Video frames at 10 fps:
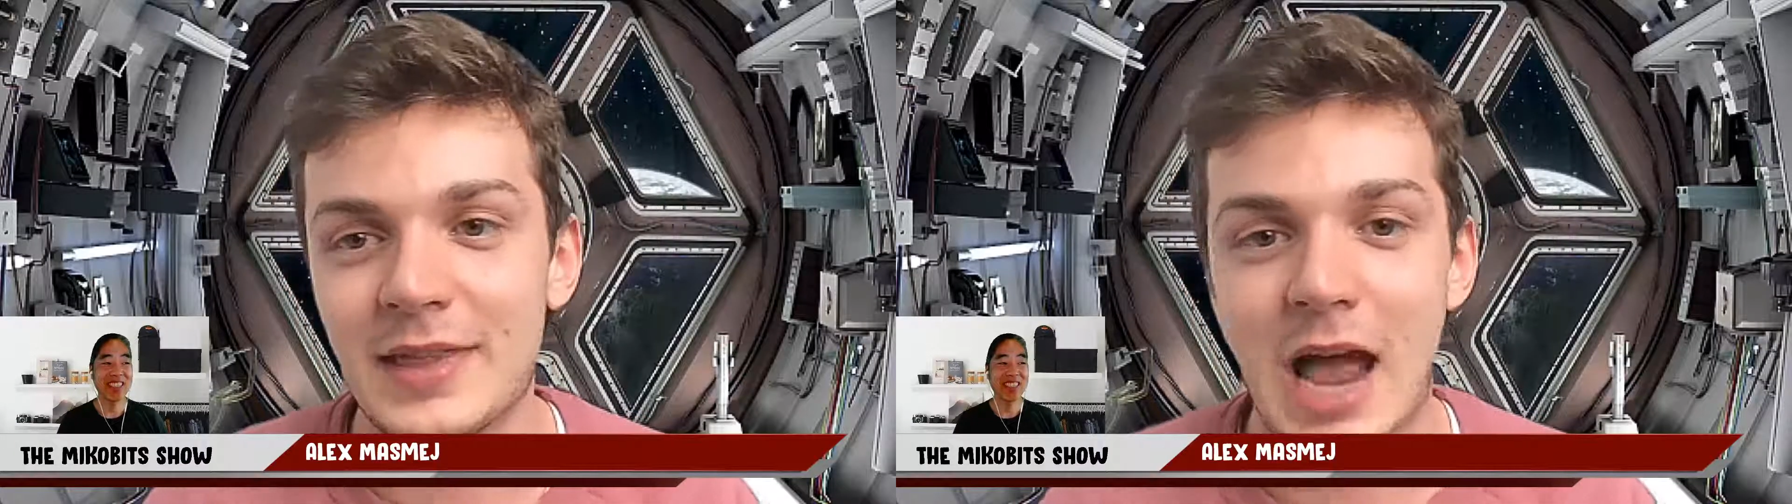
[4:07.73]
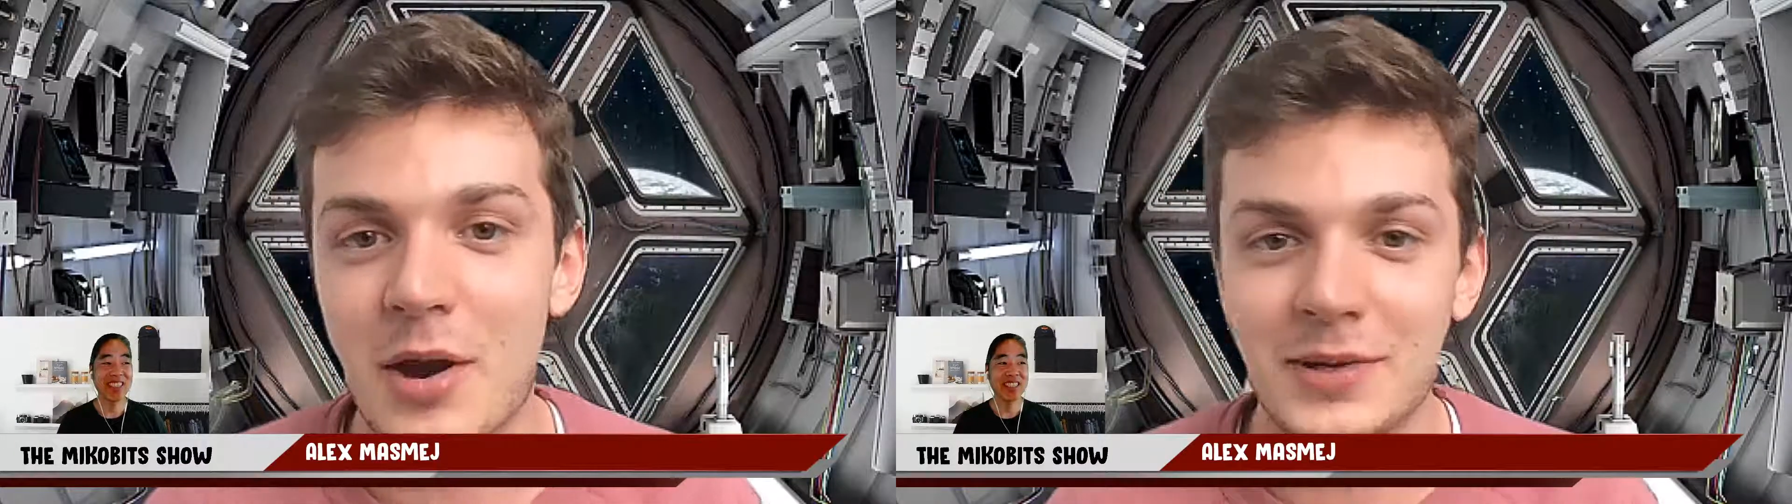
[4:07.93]

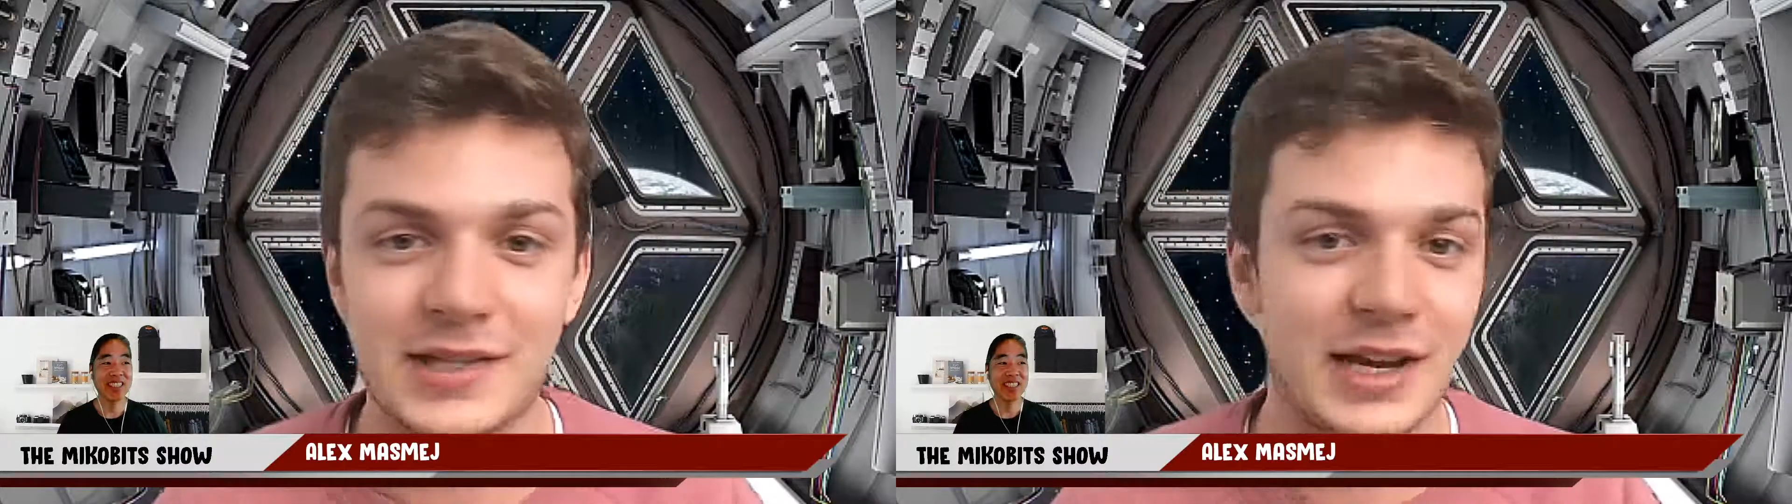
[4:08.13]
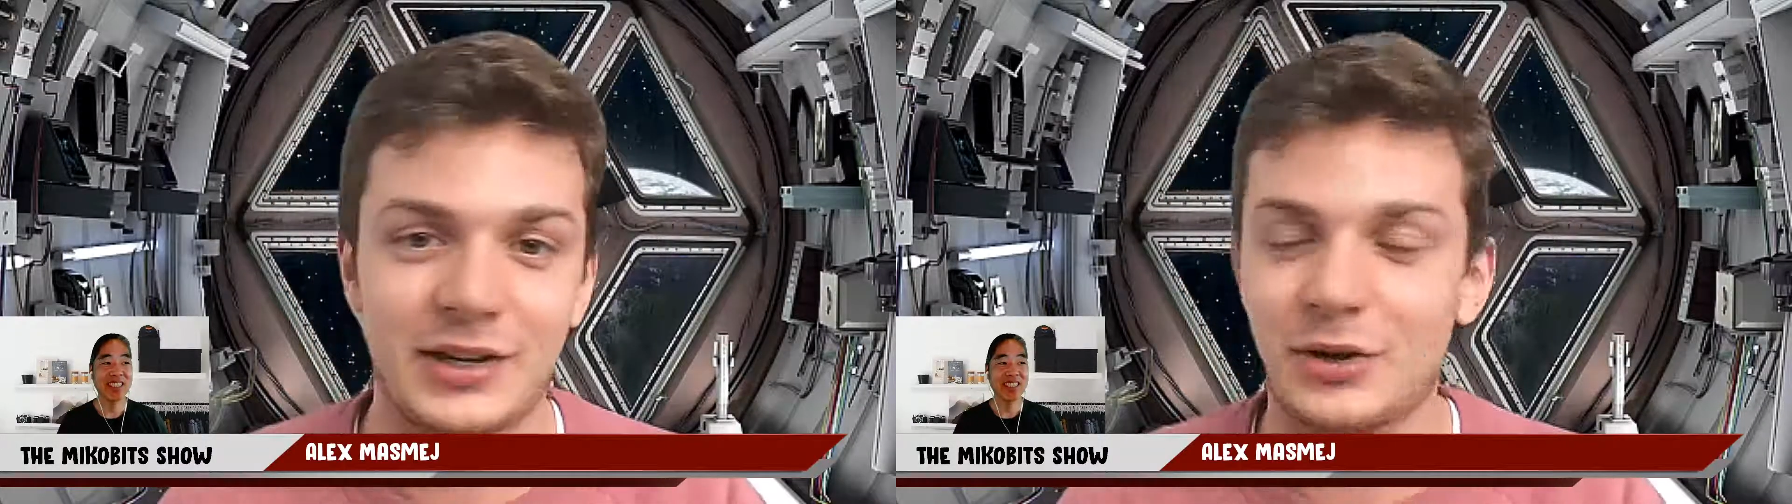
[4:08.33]
it's
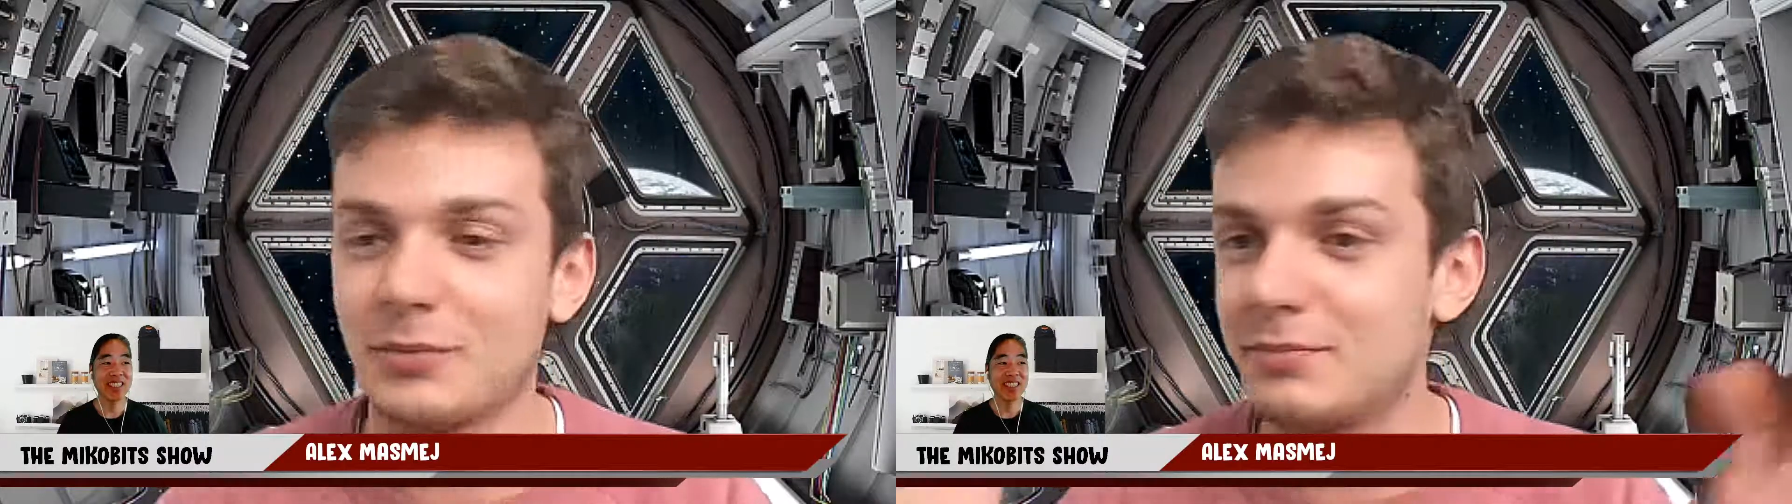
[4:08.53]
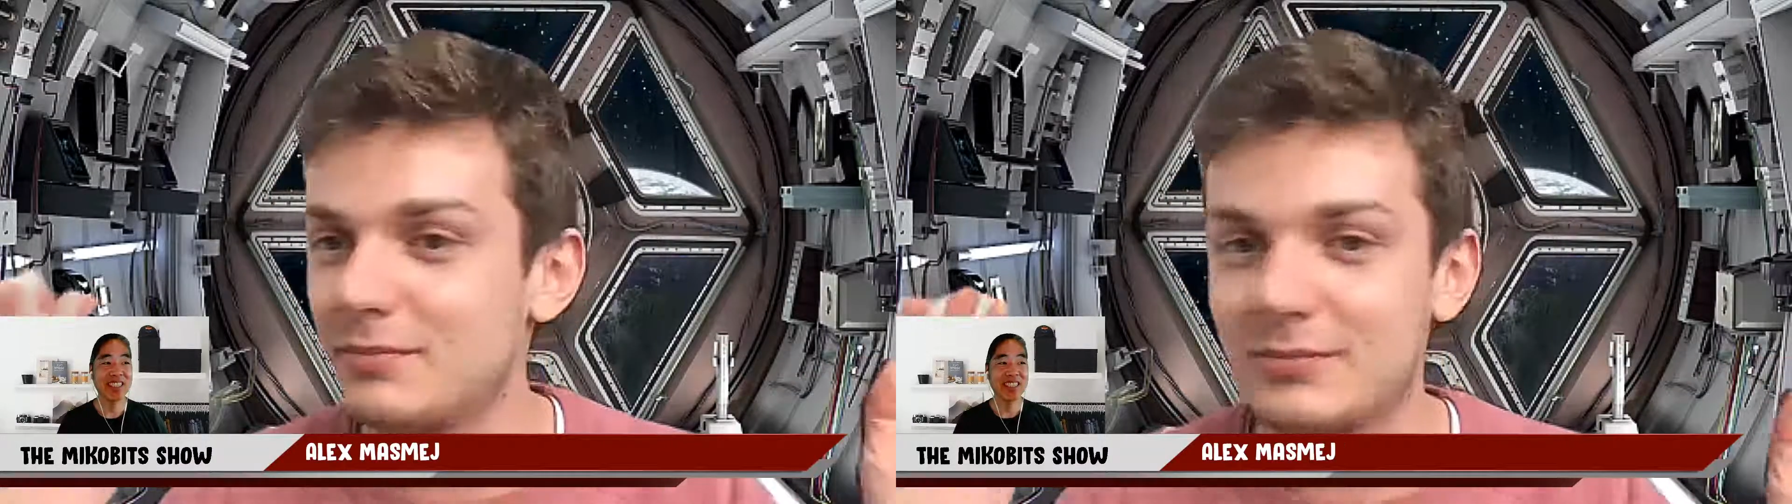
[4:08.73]
like,
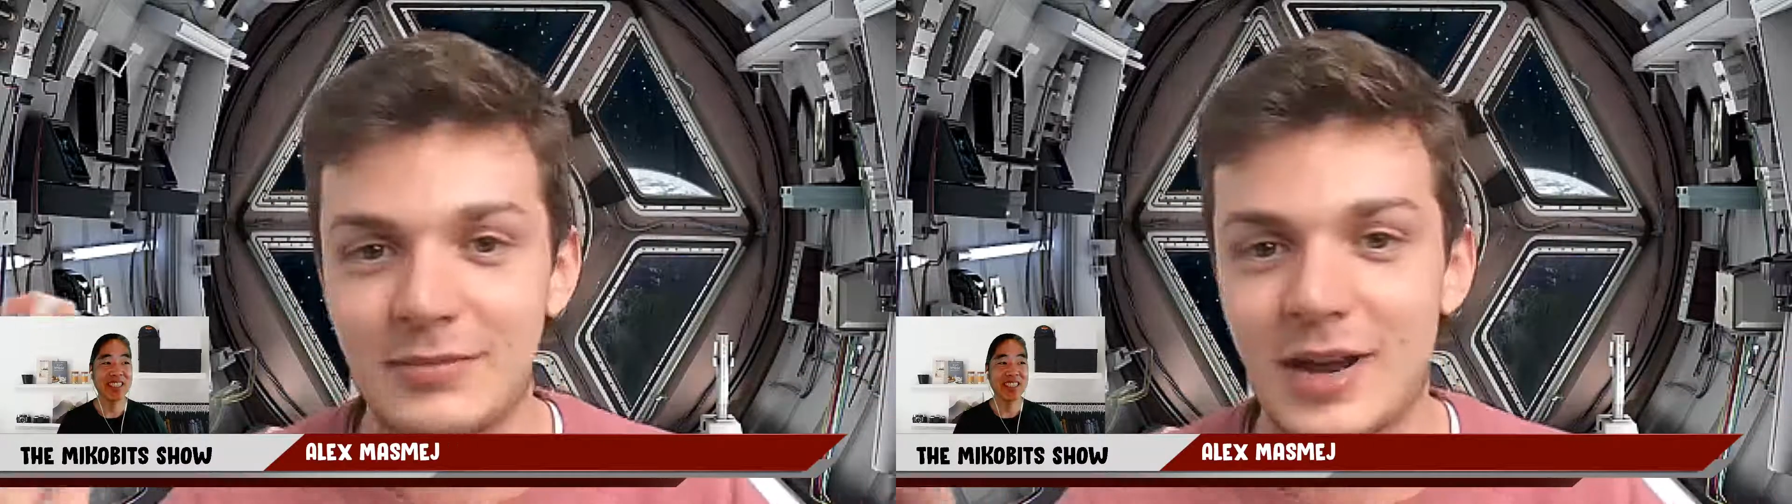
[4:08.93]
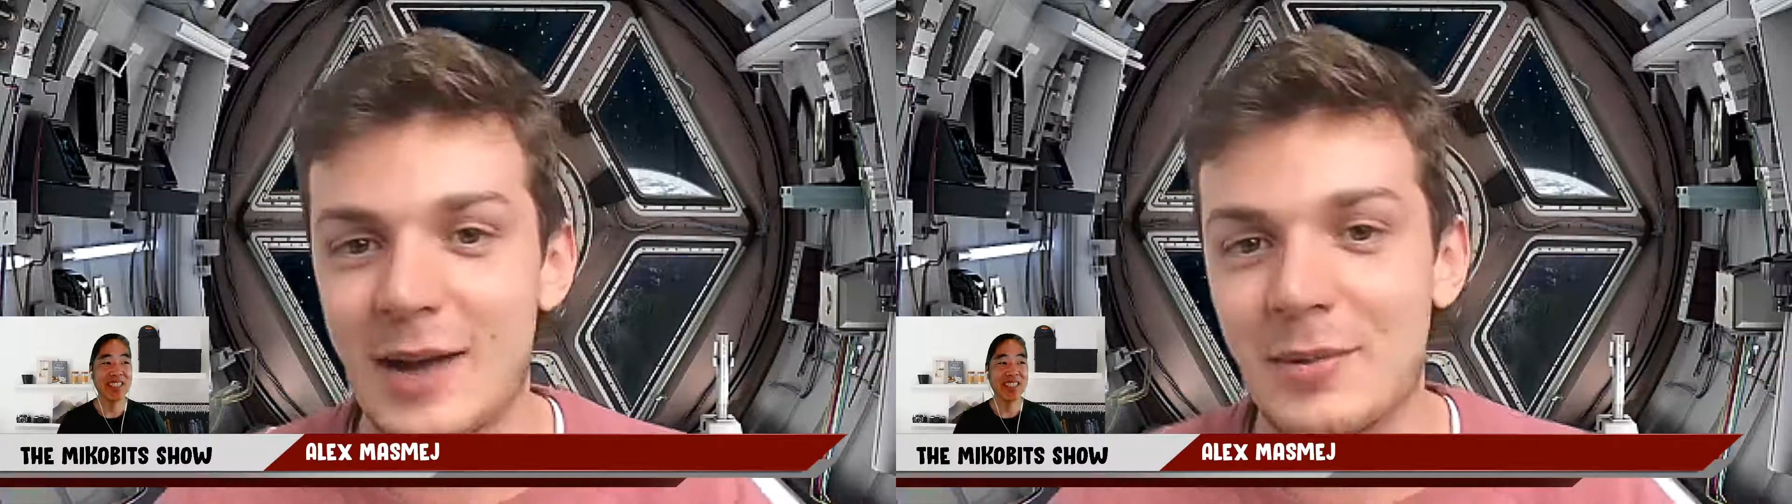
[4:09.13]
I'm an